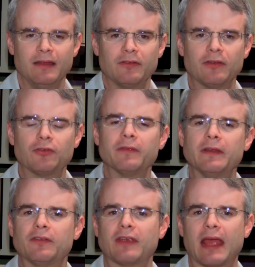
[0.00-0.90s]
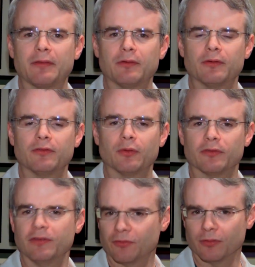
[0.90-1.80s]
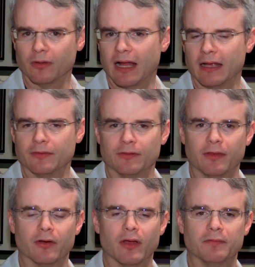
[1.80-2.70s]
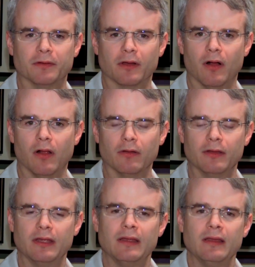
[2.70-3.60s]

Central venous catheters, or central lines as they are often called,